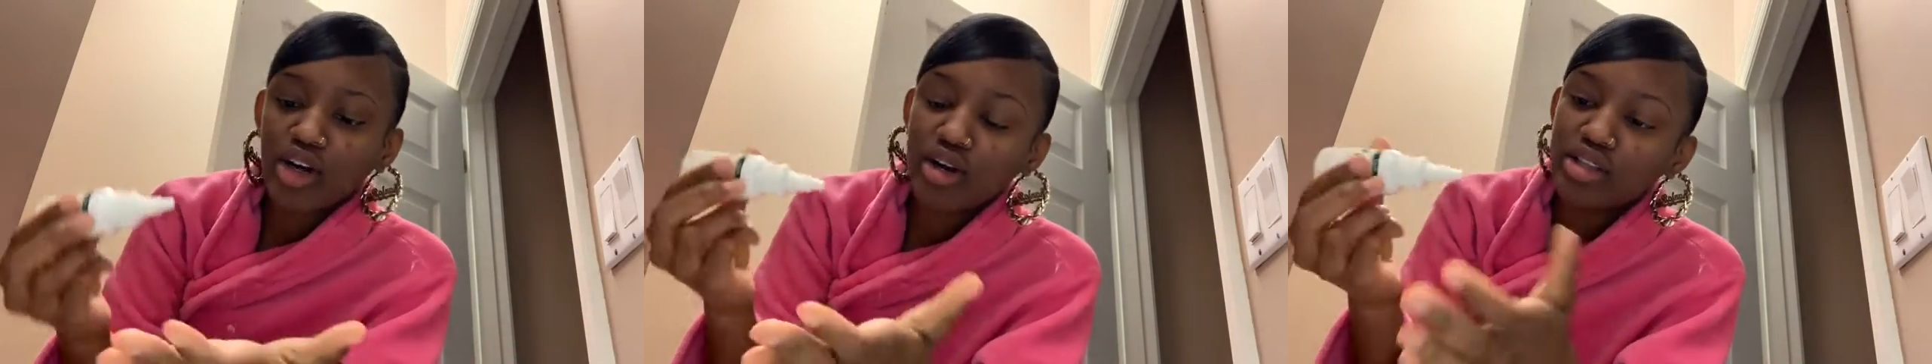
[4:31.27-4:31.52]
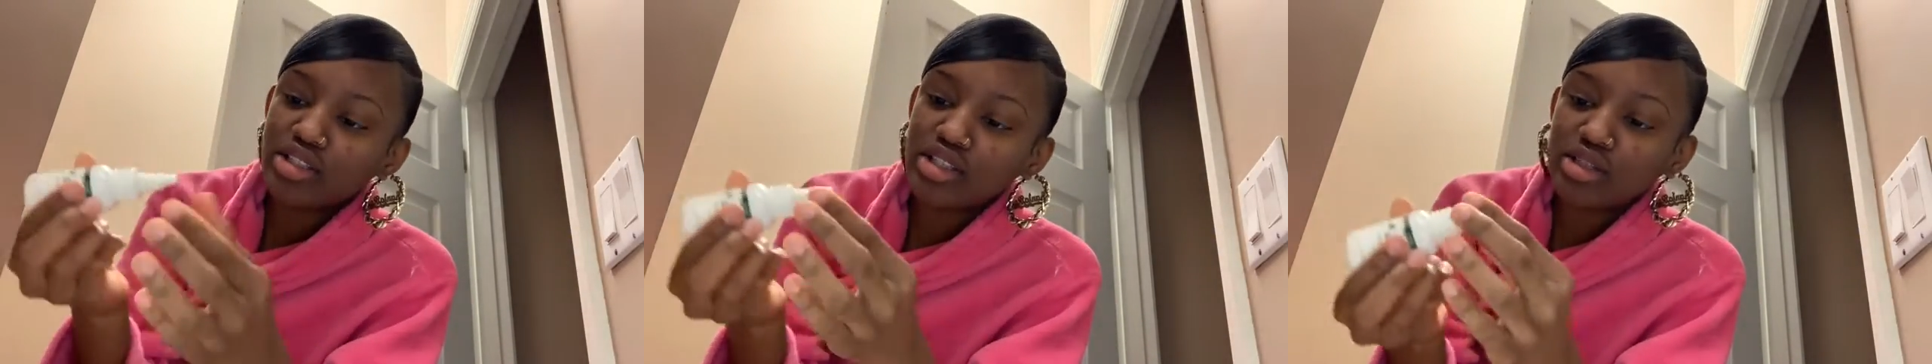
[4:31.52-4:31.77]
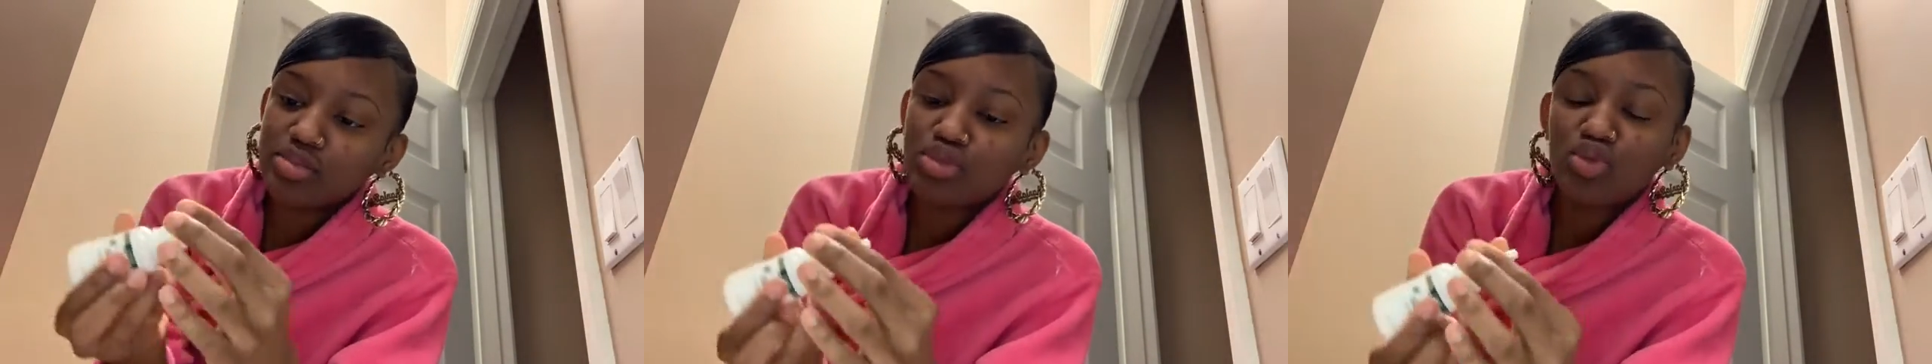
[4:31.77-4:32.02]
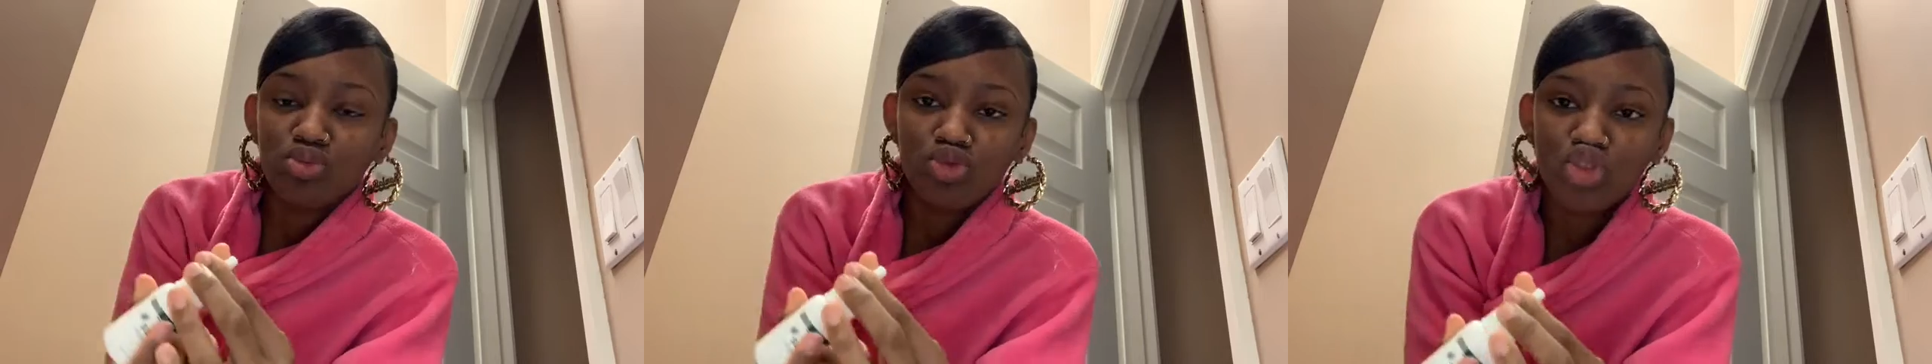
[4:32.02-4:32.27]
it says
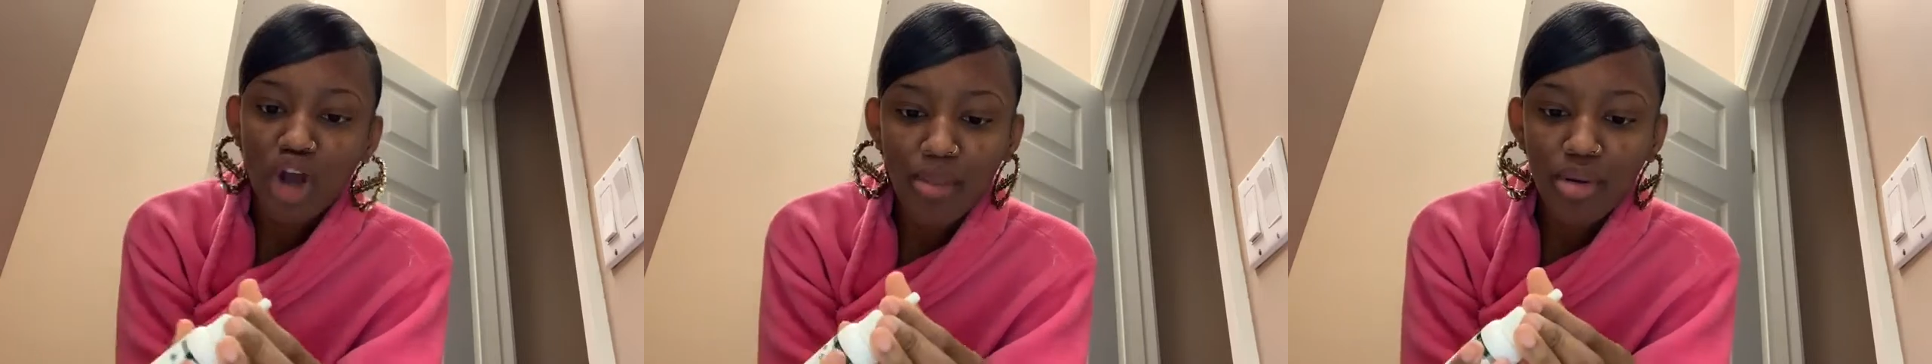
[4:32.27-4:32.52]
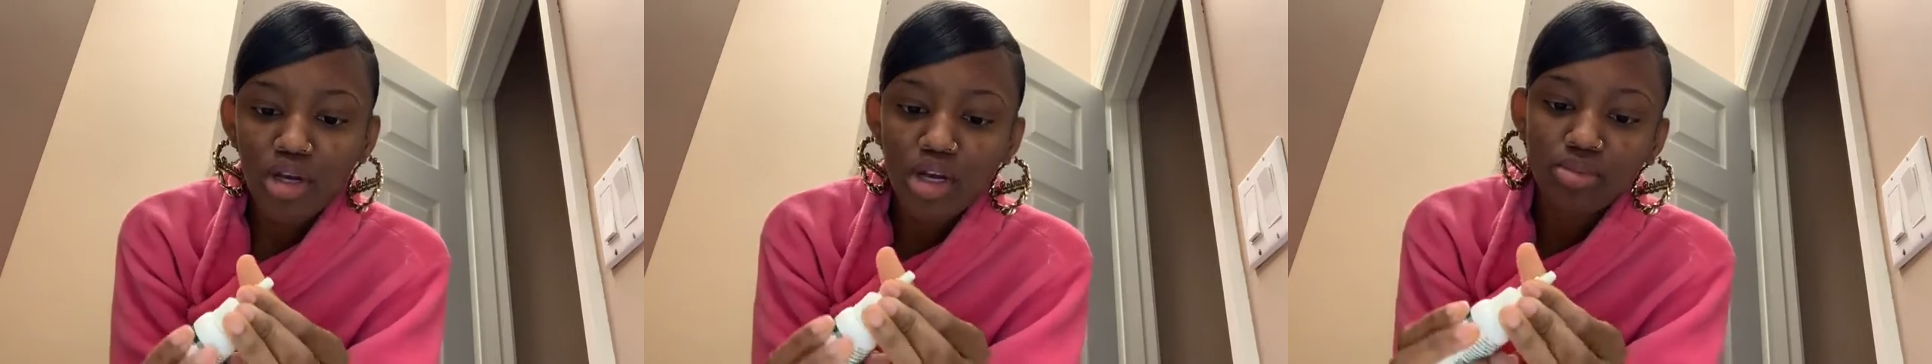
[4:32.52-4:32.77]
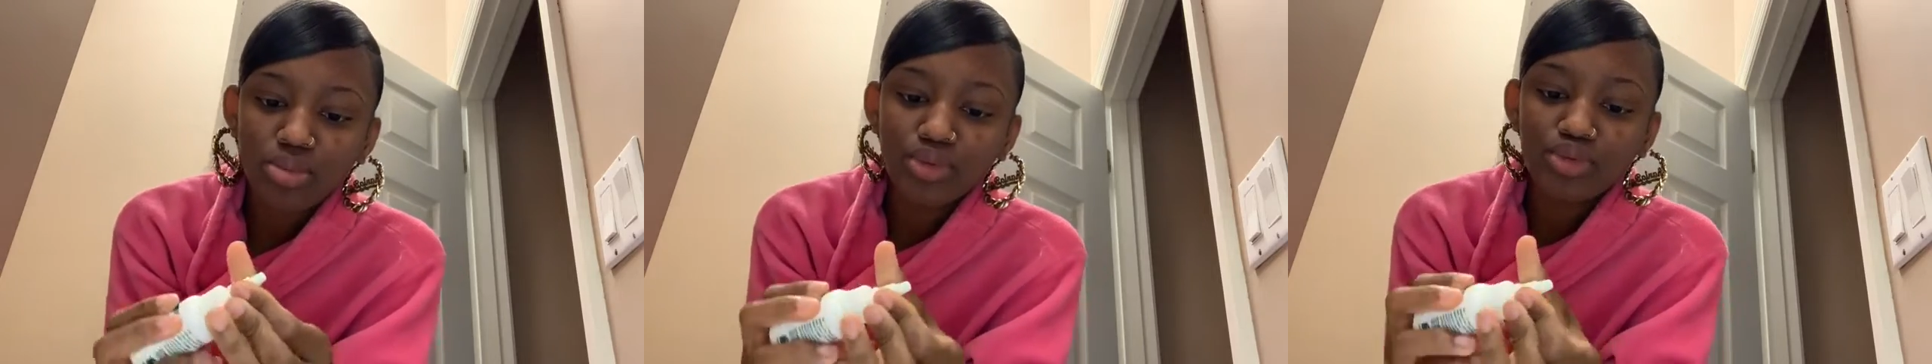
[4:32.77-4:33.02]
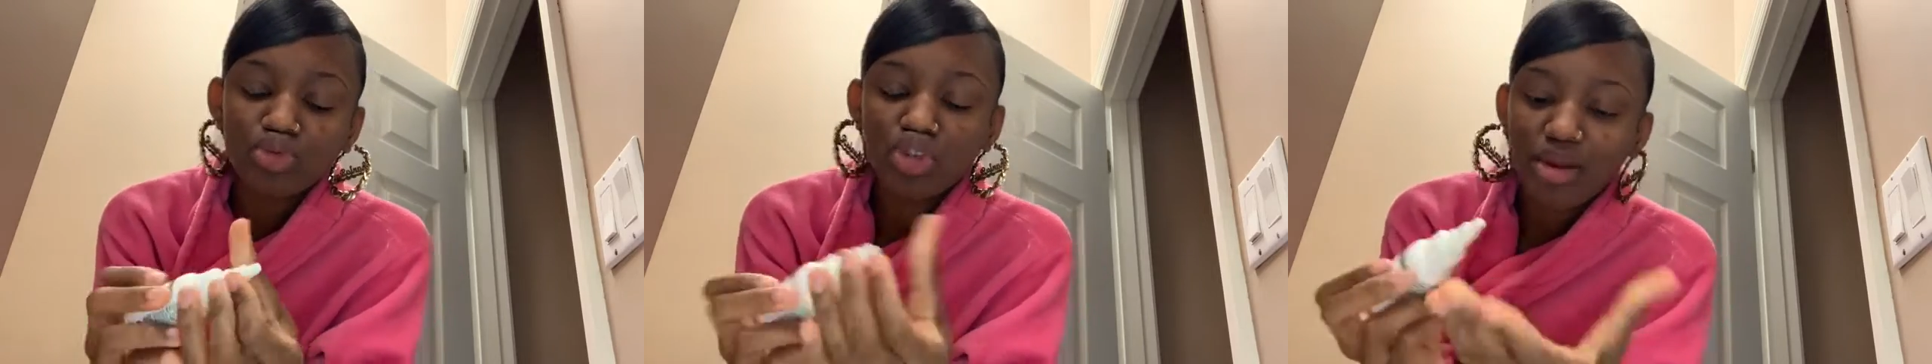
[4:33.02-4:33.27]
drop a
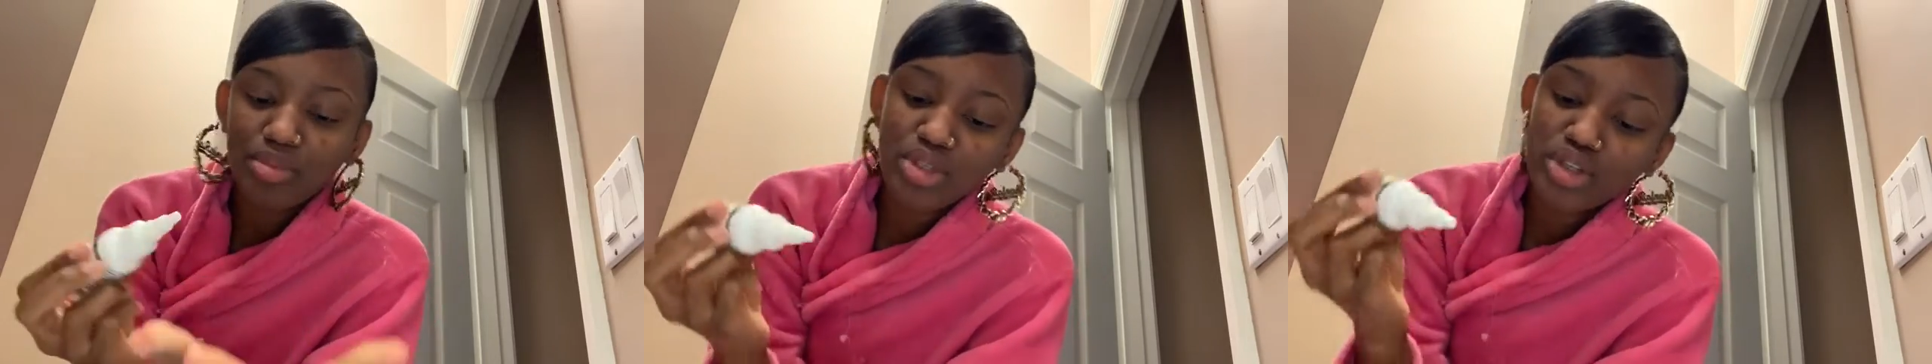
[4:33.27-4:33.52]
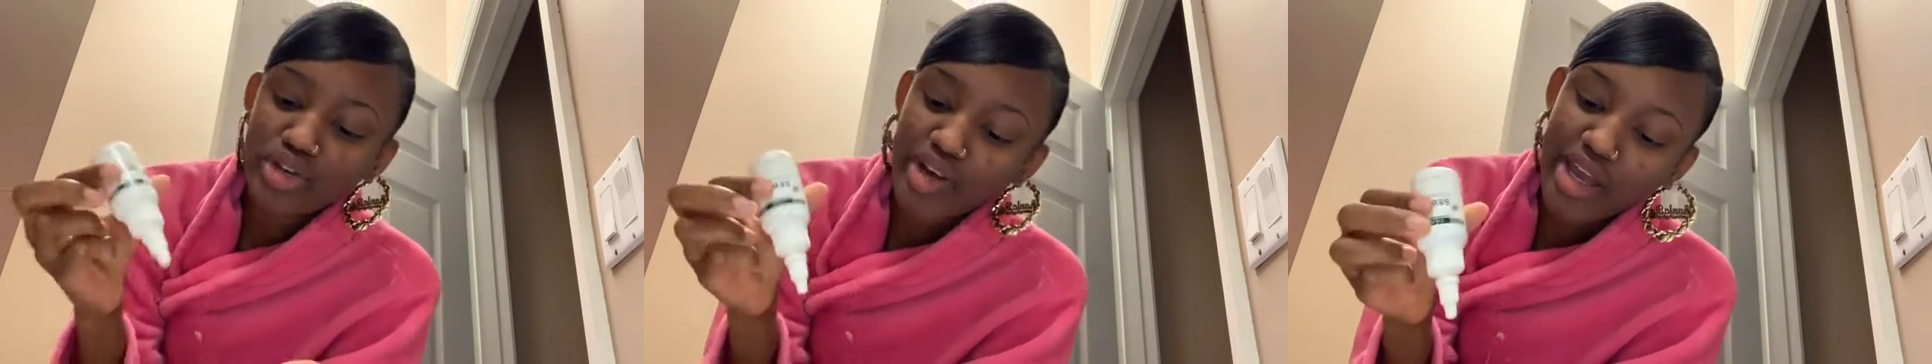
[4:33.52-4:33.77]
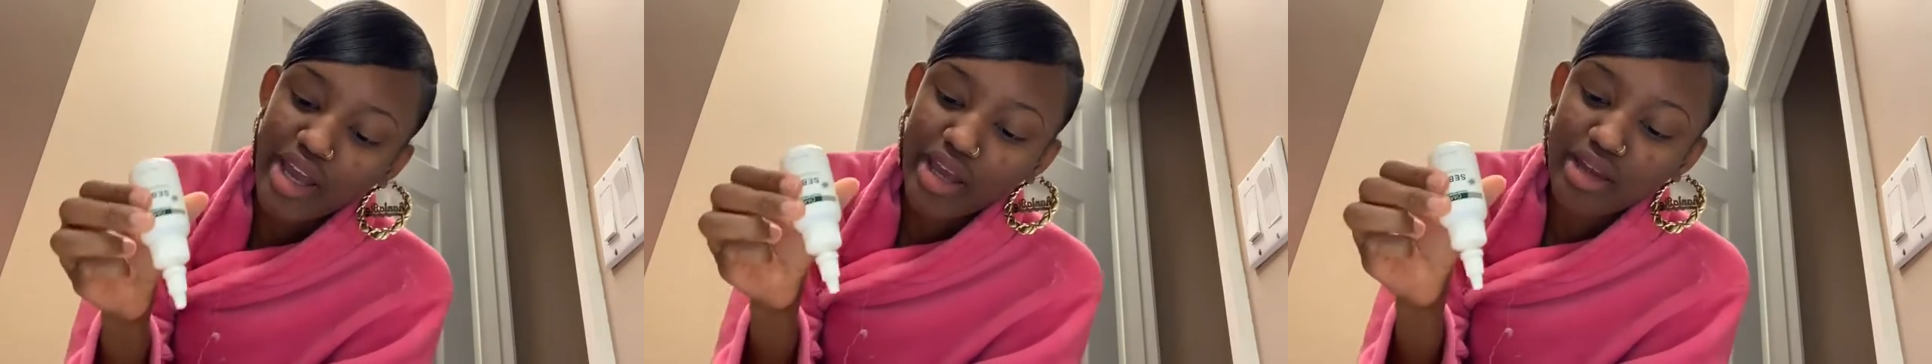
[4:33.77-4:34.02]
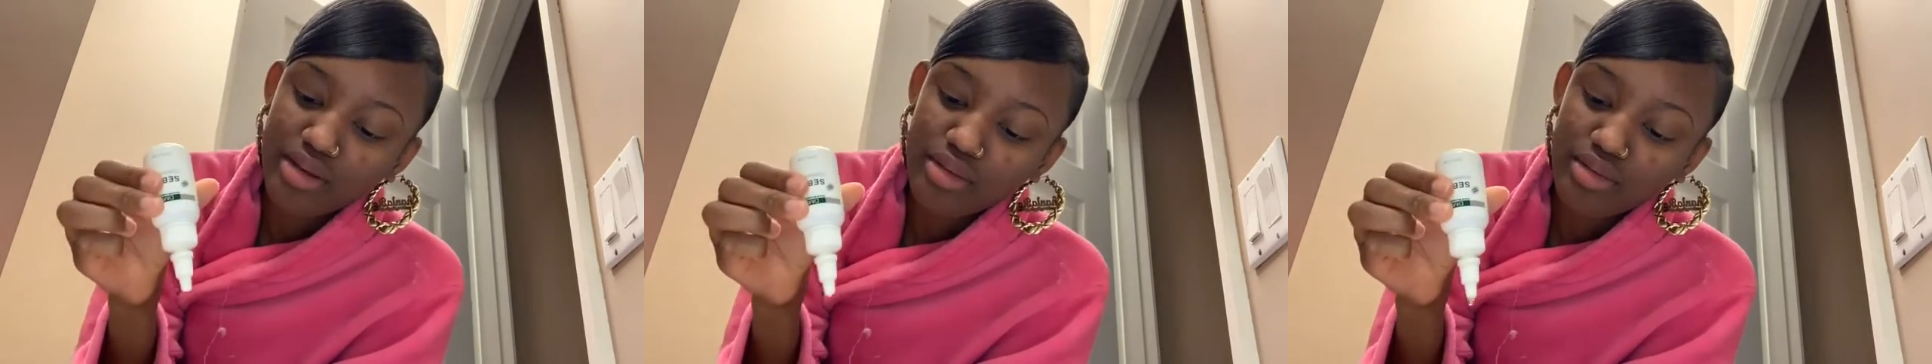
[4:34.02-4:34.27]
couple drops in your
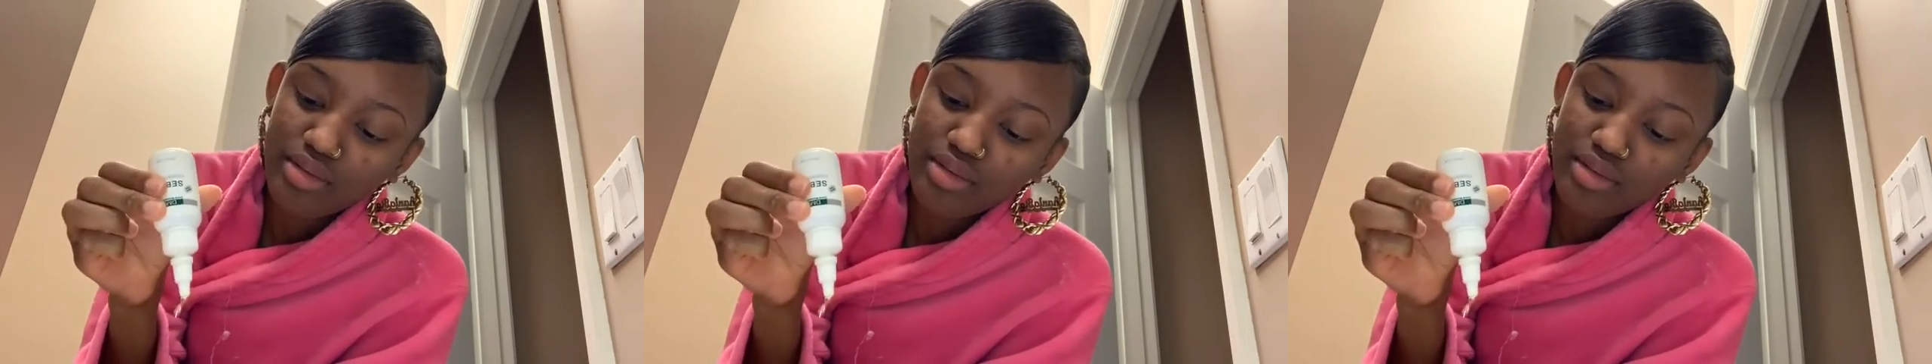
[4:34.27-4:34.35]
hand.